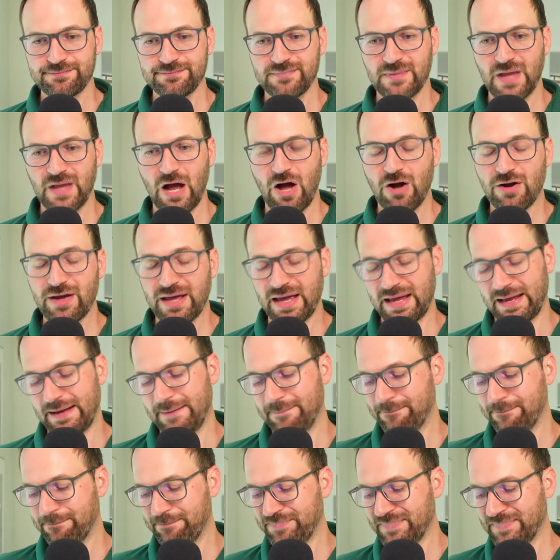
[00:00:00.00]
Okay.
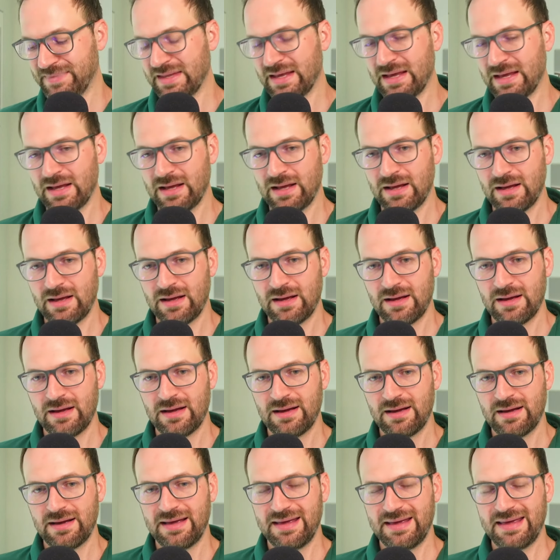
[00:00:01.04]

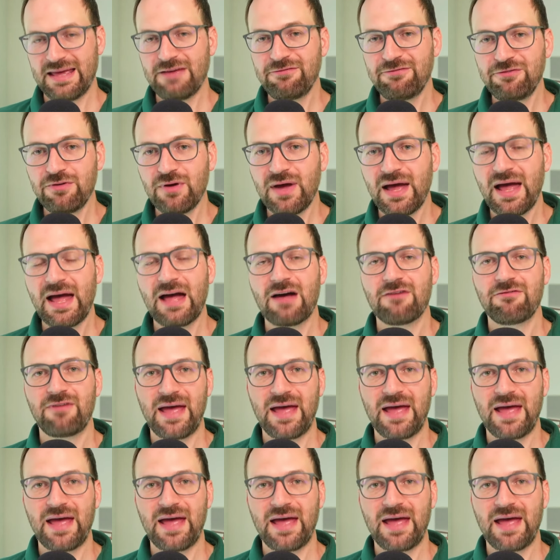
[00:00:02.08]
If you have